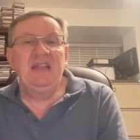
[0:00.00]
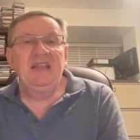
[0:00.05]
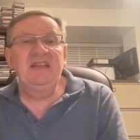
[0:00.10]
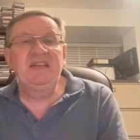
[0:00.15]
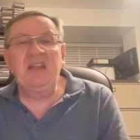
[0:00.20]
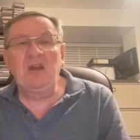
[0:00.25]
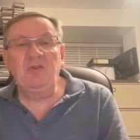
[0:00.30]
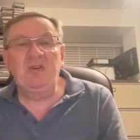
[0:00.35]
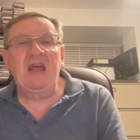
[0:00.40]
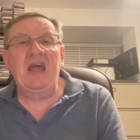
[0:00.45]

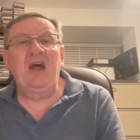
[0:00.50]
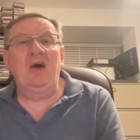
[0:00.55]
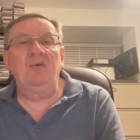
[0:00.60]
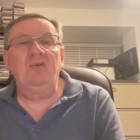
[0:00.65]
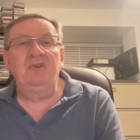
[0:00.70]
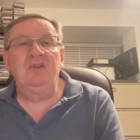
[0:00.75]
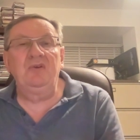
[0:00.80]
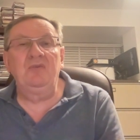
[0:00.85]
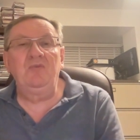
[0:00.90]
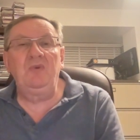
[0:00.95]
There's no
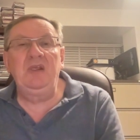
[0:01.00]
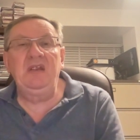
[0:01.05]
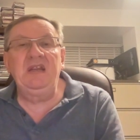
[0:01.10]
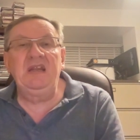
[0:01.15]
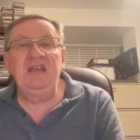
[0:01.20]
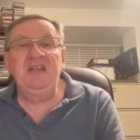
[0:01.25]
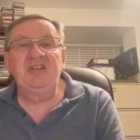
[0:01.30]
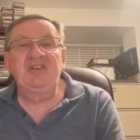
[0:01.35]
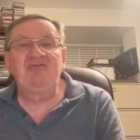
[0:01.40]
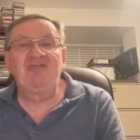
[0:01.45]
doubt that we
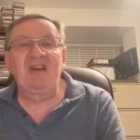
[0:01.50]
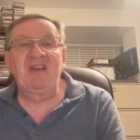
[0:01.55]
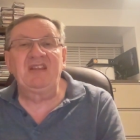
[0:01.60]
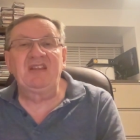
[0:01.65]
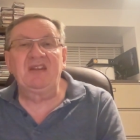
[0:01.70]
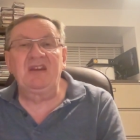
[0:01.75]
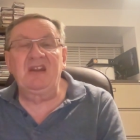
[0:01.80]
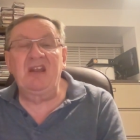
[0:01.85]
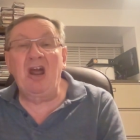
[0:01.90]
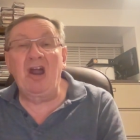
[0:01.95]
need
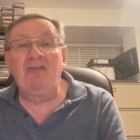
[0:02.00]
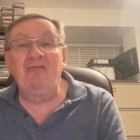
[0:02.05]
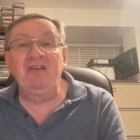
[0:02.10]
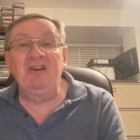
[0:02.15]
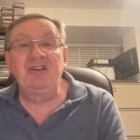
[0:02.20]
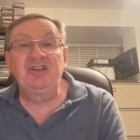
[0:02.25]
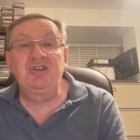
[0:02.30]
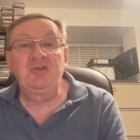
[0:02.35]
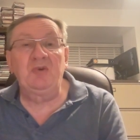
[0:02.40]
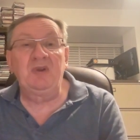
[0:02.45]
strength and
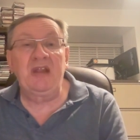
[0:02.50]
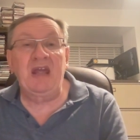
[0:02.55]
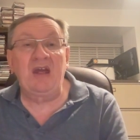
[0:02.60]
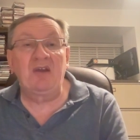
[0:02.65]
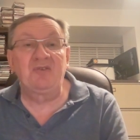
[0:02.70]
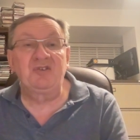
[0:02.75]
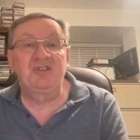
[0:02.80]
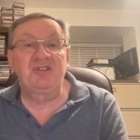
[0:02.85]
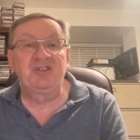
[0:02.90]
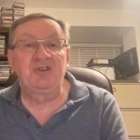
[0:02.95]
courage to
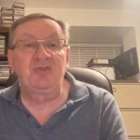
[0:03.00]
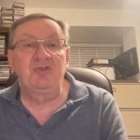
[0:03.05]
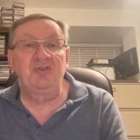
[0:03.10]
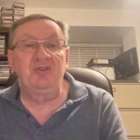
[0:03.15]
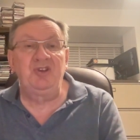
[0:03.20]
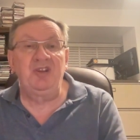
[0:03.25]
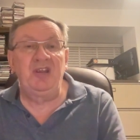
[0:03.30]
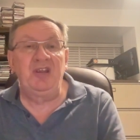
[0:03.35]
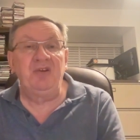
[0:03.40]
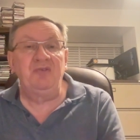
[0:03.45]
announce the
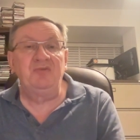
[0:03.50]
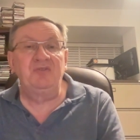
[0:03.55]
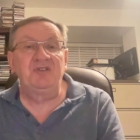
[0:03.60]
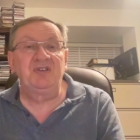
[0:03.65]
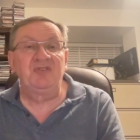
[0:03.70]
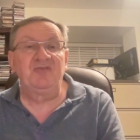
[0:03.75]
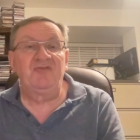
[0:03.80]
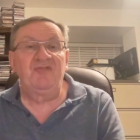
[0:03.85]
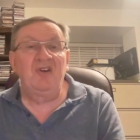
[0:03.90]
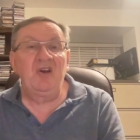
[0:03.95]
good news
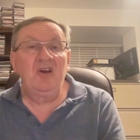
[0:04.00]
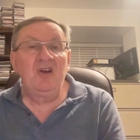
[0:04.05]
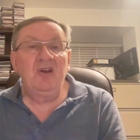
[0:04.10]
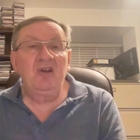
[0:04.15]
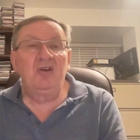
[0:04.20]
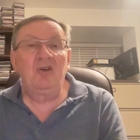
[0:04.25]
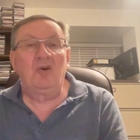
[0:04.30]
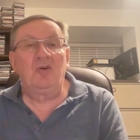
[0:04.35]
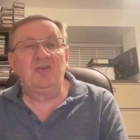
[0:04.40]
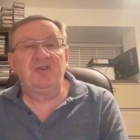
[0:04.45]
of
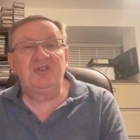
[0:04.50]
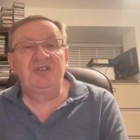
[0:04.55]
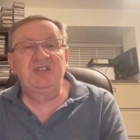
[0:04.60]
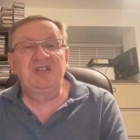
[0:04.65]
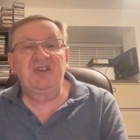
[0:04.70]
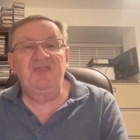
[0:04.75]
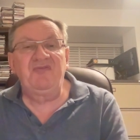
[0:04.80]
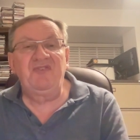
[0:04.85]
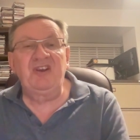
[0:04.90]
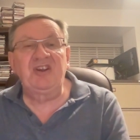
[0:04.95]

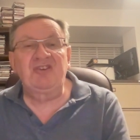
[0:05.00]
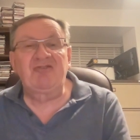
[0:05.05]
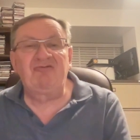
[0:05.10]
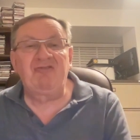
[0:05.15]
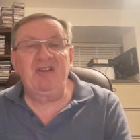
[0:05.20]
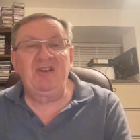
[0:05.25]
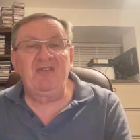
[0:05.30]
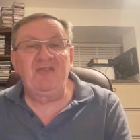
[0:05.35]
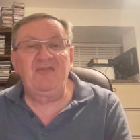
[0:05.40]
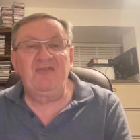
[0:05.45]
God's
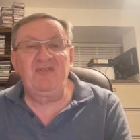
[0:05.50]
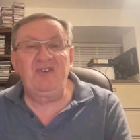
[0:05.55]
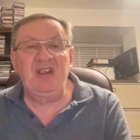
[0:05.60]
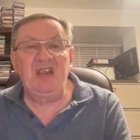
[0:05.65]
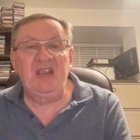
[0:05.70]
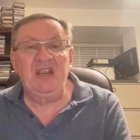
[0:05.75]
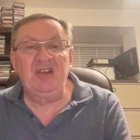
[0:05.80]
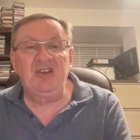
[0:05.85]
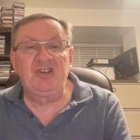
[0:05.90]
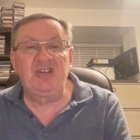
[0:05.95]
victory of,
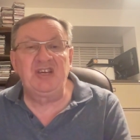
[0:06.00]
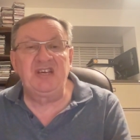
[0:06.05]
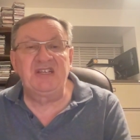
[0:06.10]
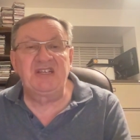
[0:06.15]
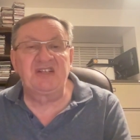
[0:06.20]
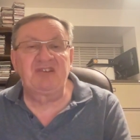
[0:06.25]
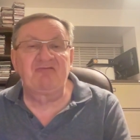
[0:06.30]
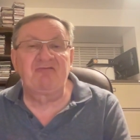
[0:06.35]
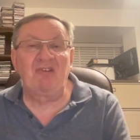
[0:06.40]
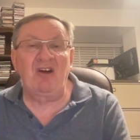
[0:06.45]
in
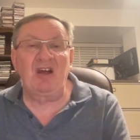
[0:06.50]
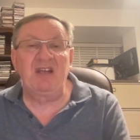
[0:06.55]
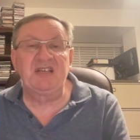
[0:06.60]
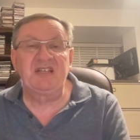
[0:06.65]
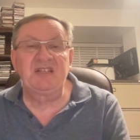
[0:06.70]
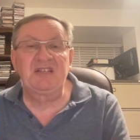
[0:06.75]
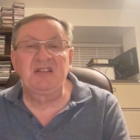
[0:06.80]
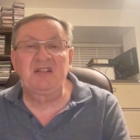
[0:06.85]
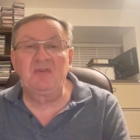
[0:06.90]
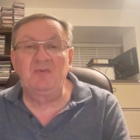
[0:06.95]
Jesus
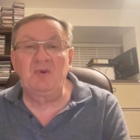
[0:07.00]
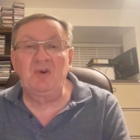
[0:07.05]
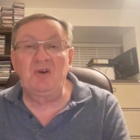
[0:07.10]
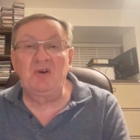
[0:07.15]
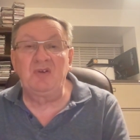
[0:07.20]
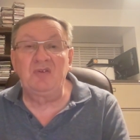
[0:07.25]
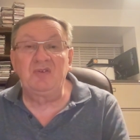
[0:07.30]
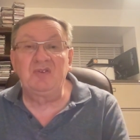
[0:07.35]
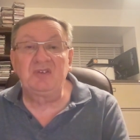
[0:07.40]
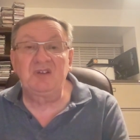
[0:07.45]
Christ to the
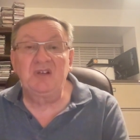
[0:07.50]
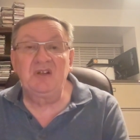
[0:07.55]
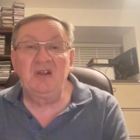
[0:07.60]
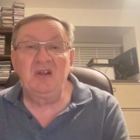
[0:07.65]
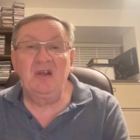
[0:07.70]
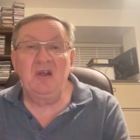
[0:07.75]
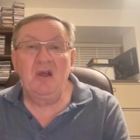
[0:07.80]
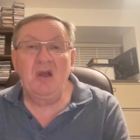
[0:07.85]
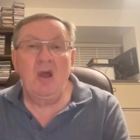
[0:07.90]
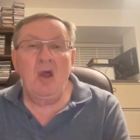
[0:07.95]
world.
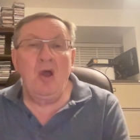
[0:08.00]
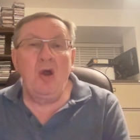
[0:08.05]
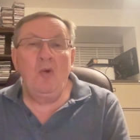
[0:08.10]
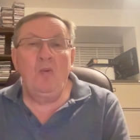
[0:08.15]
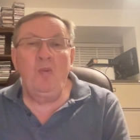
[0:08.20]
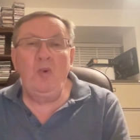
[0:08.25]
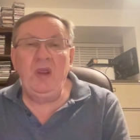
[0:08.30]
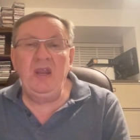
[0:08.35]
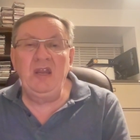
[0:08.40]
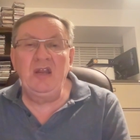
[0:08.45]

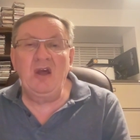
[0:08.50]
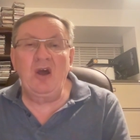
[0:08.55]
We